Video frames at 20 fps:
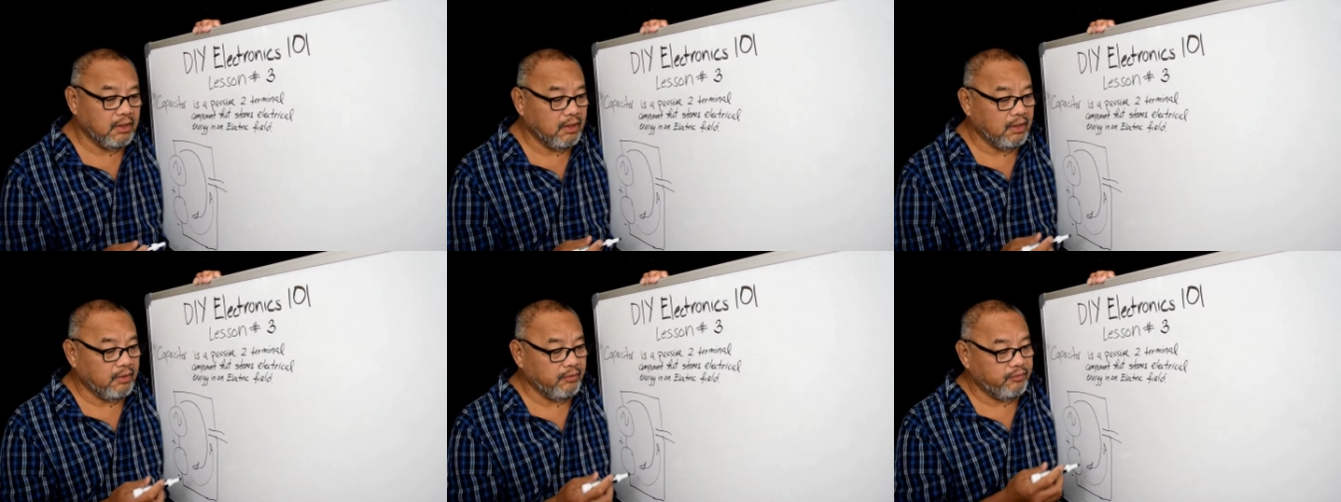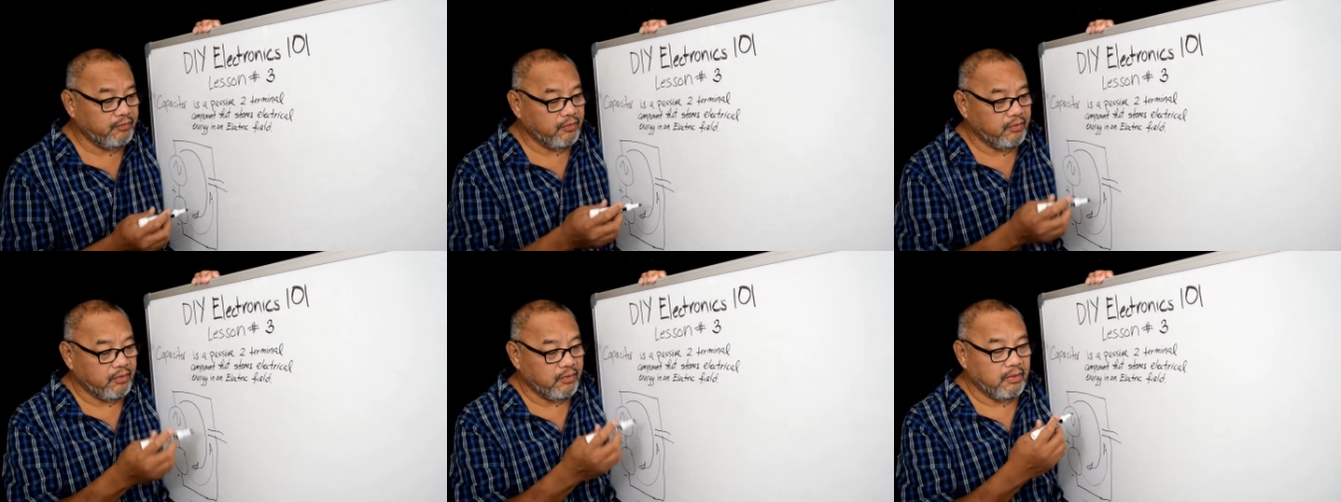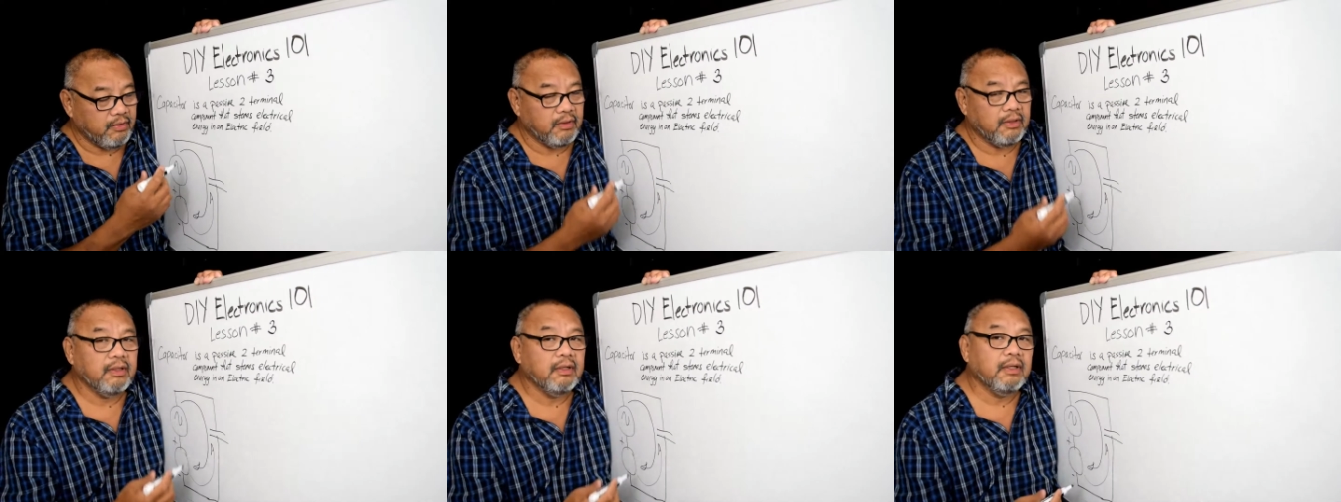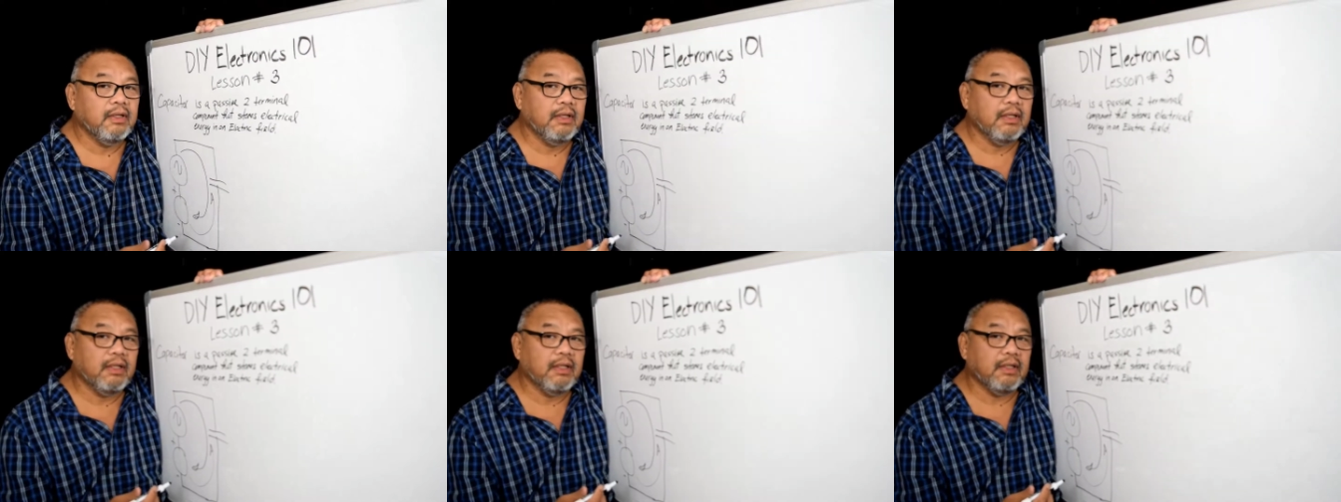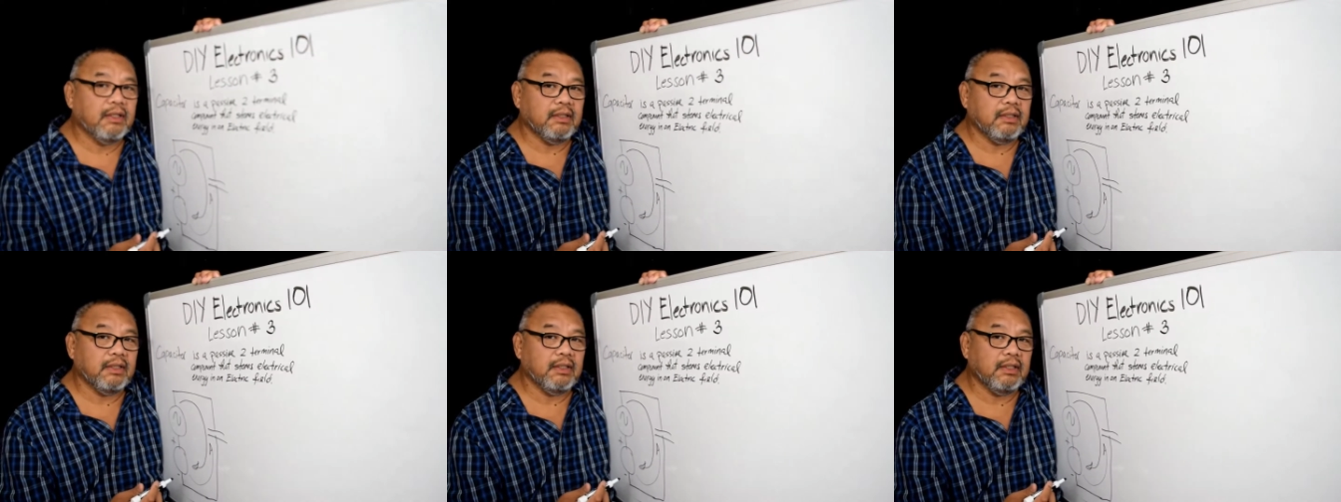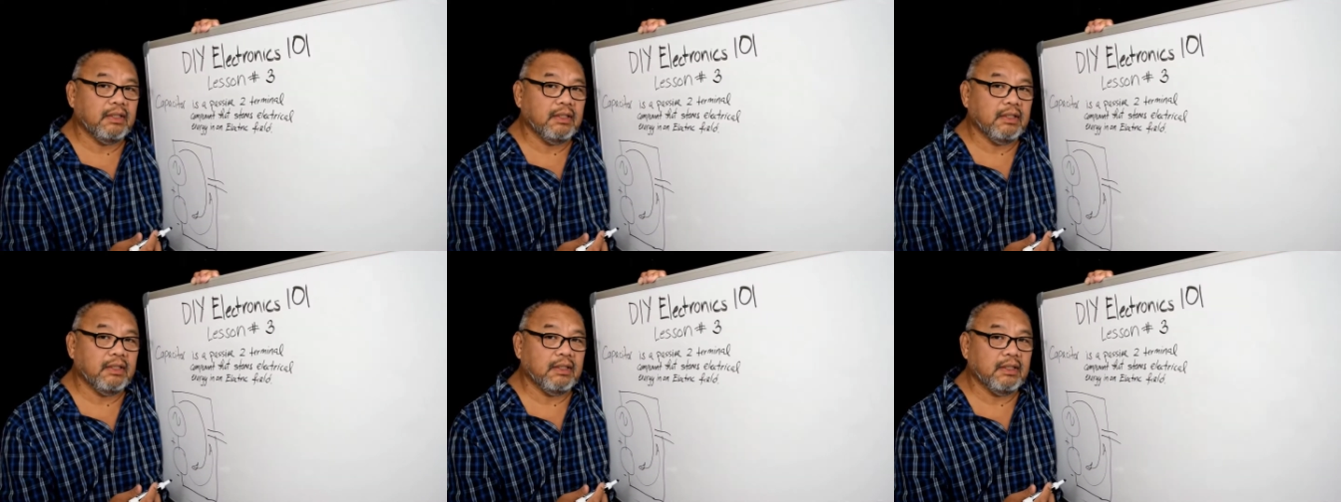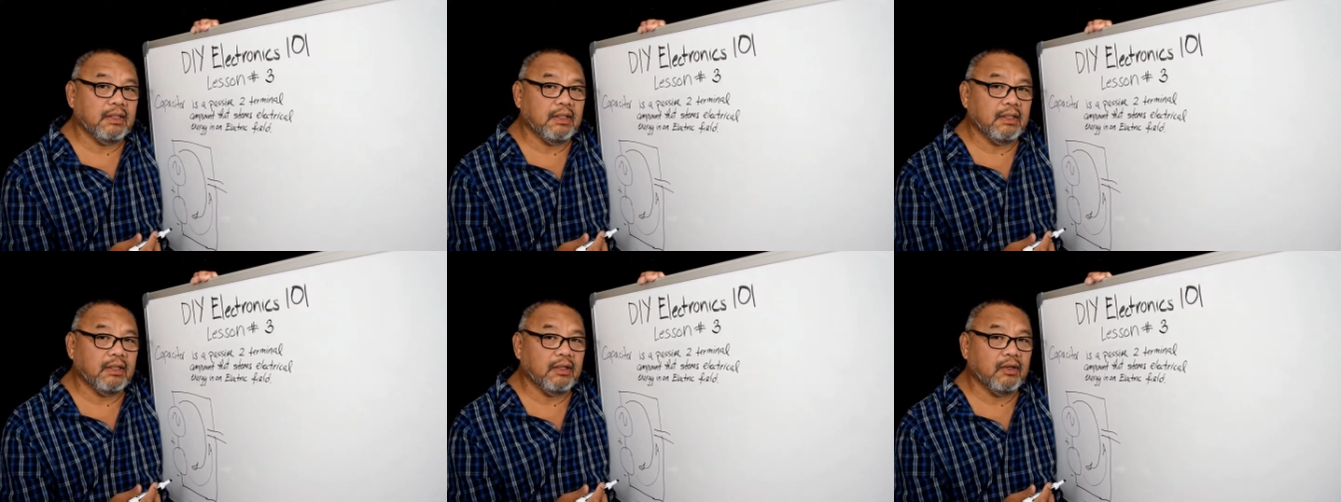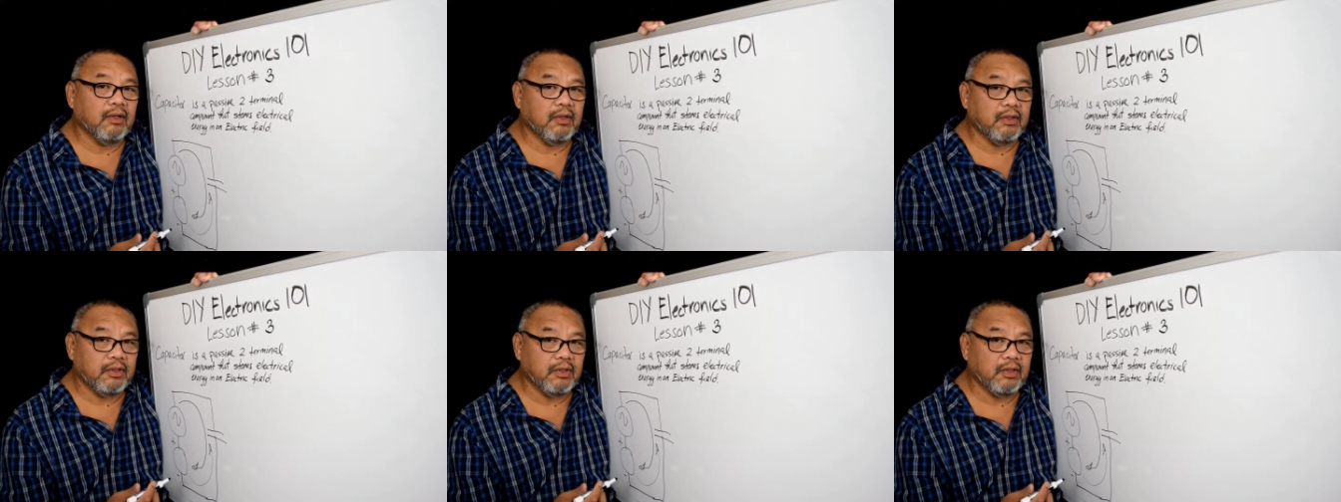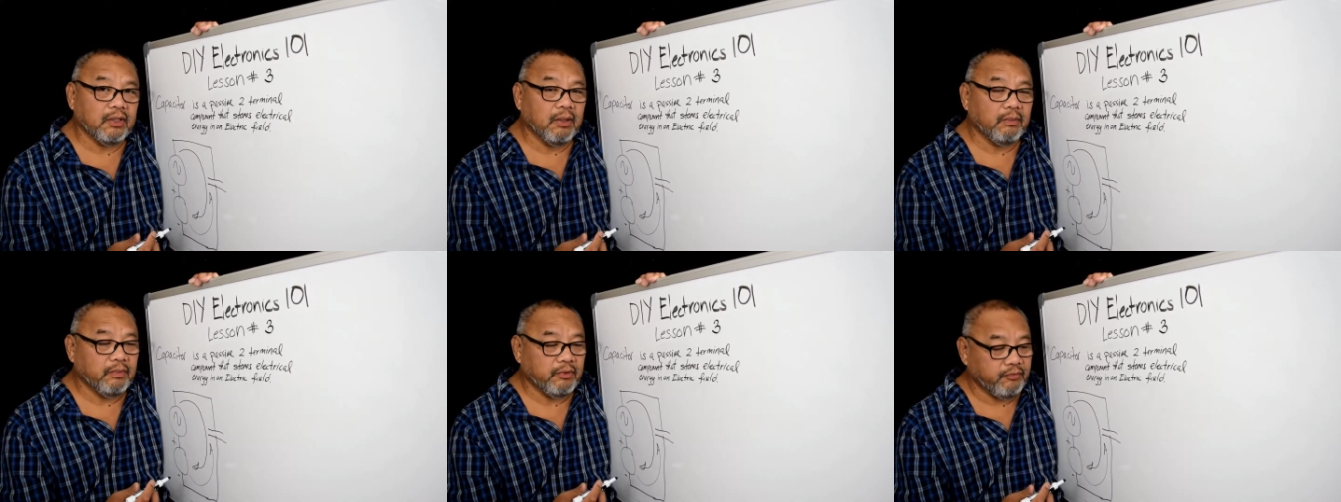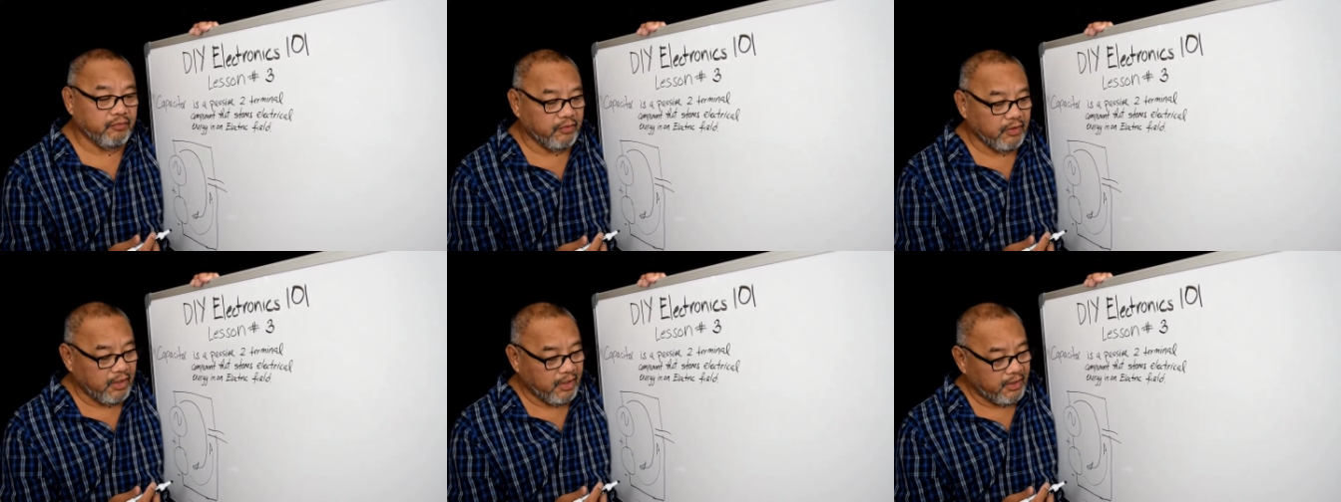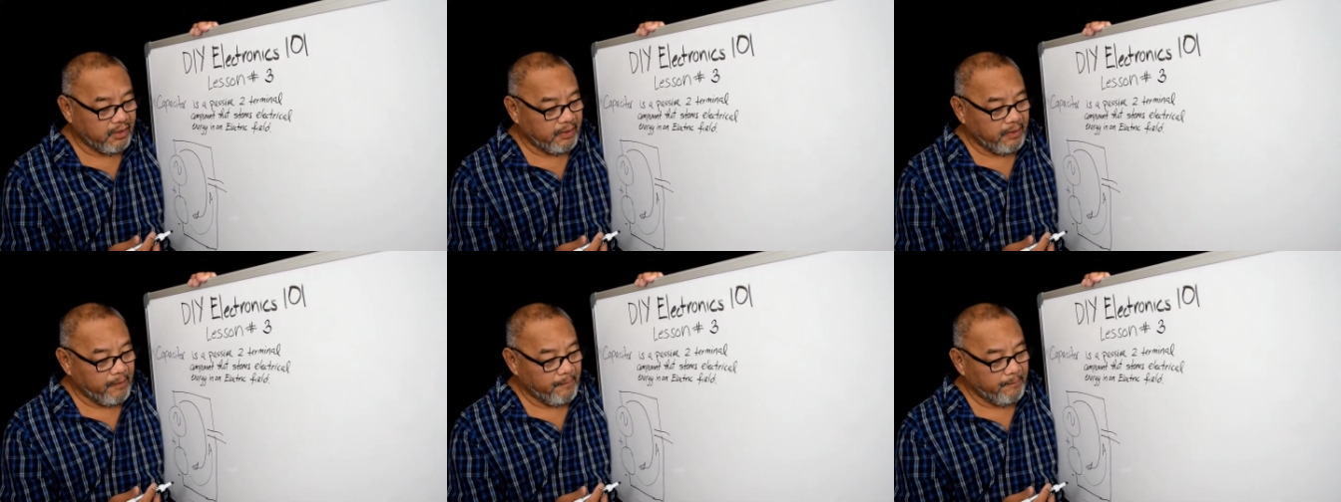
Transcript: for the audio amplifier.